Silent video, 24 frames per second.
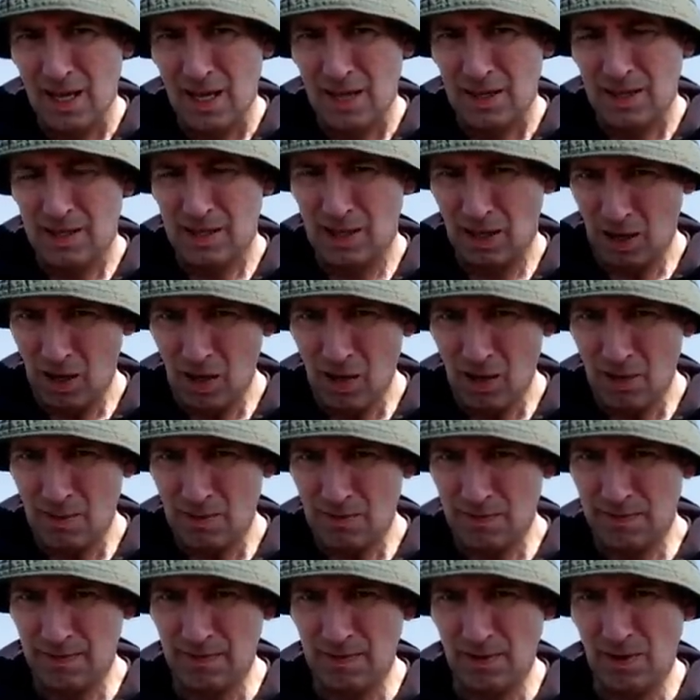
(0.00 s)
there's a lot
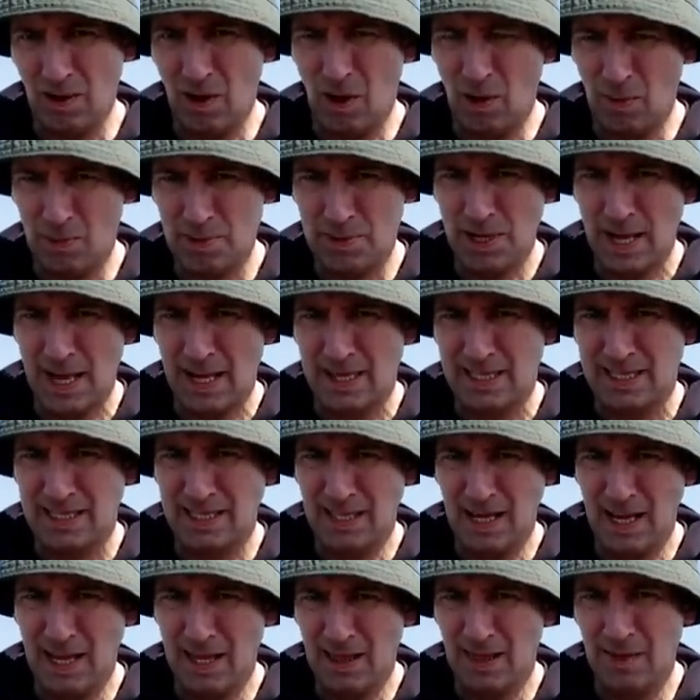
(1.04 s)
of
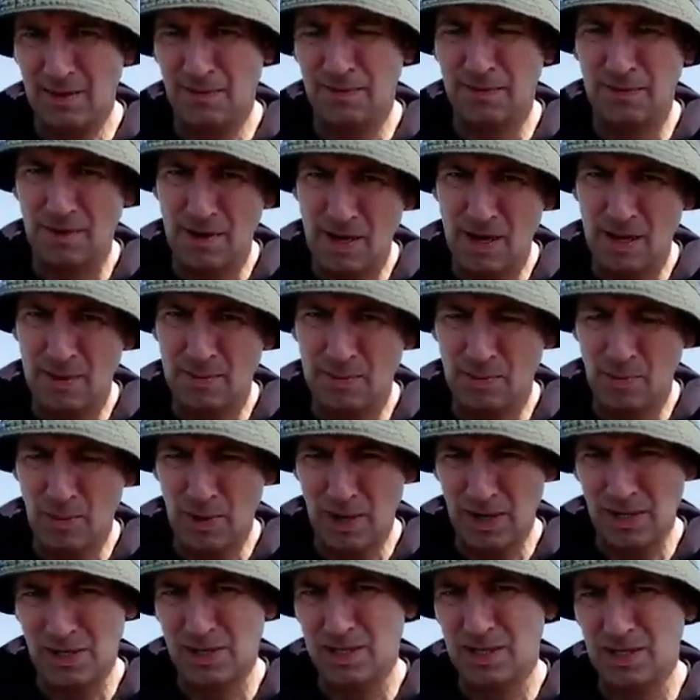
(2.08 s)
objects in the frame
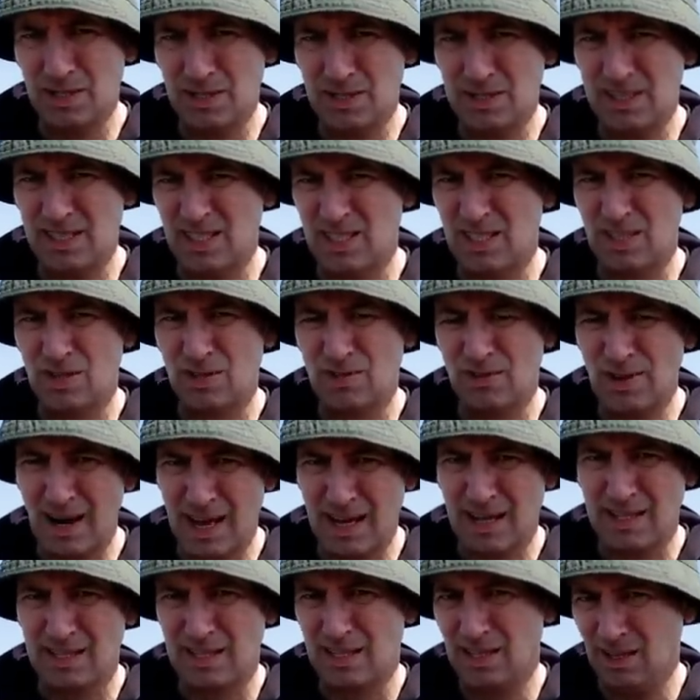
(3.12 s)
which
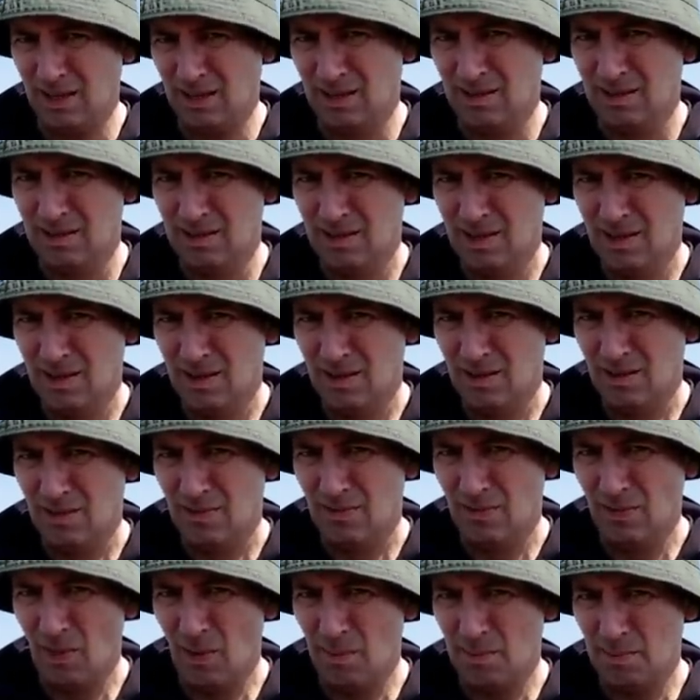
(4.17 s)
distract you
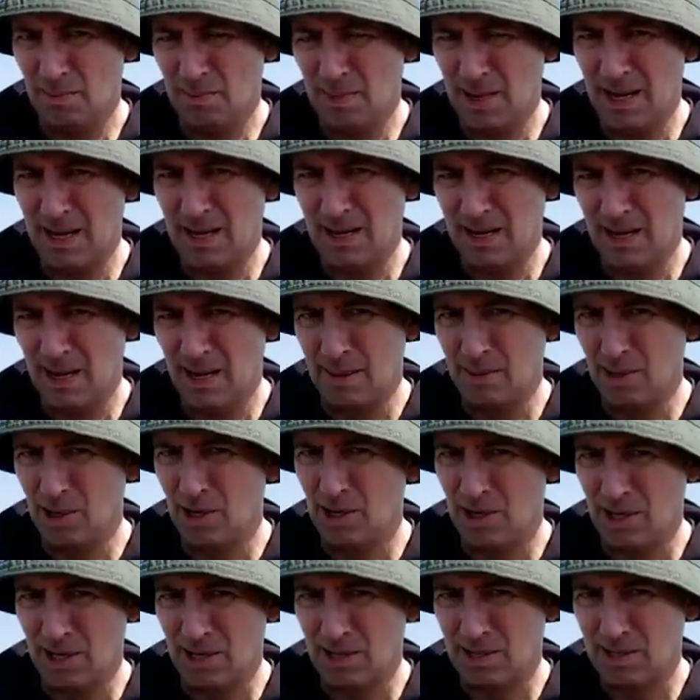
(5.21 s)
from being
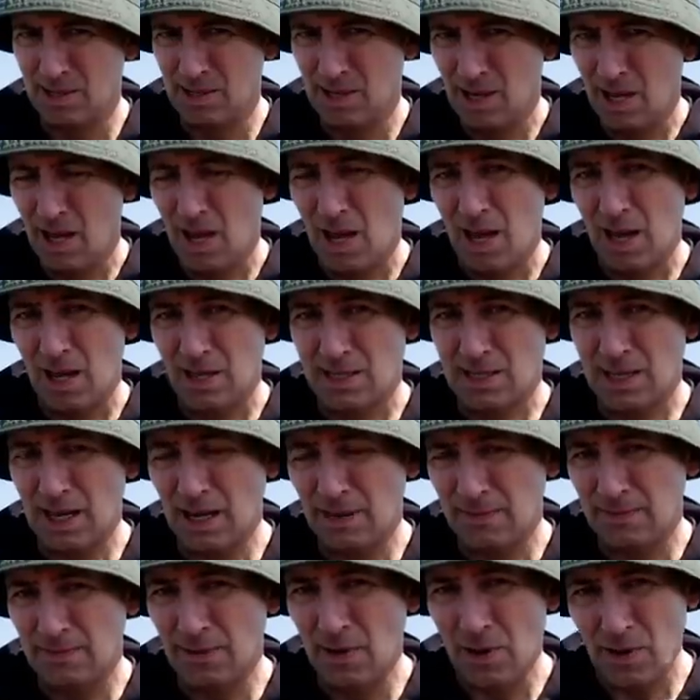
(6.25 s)
harmonious. A
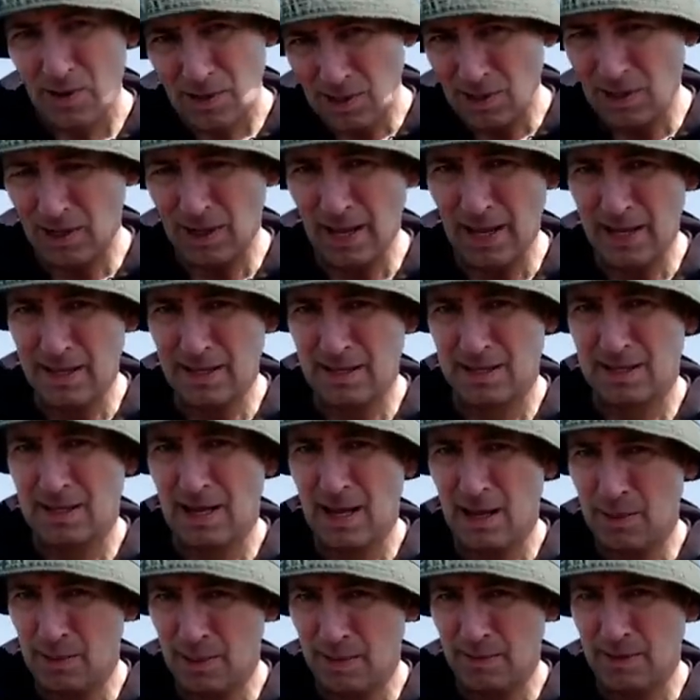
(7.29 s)
telephoto lens,
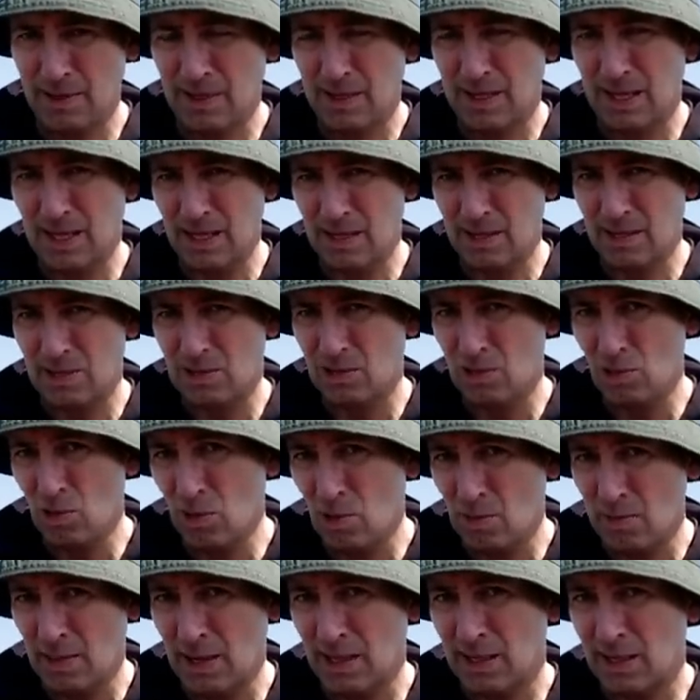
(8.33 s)
however, can
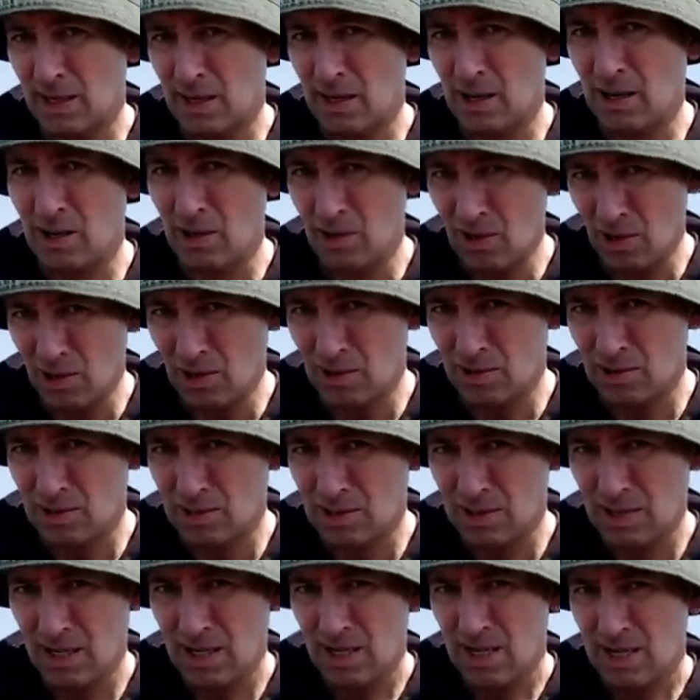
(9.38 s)
zoom in
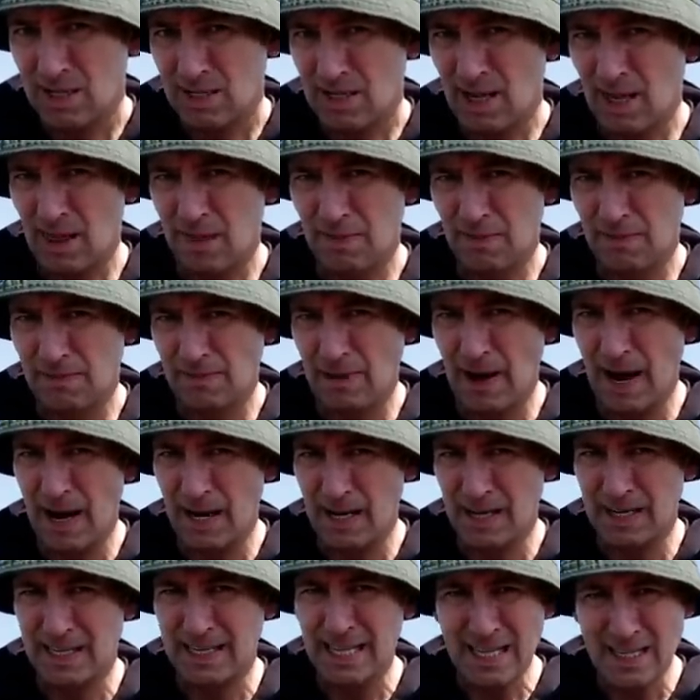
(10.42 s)
close, get the
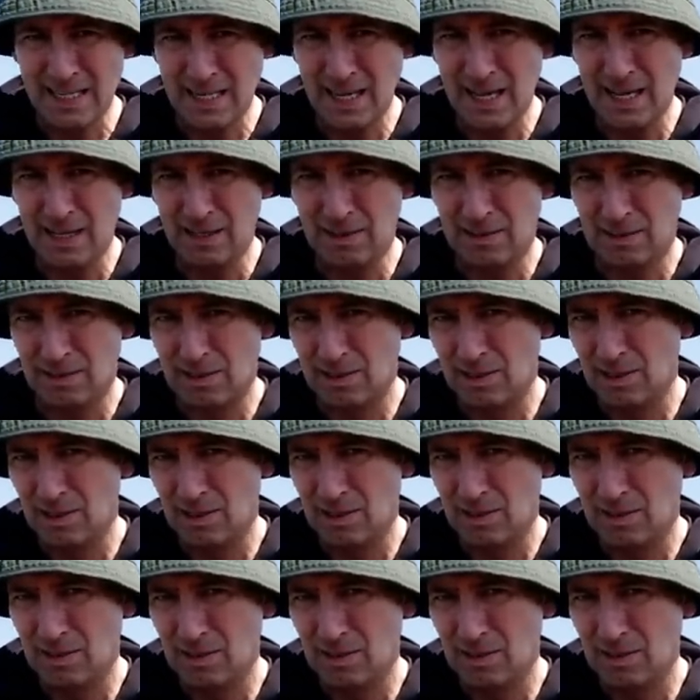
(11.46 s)
finer details.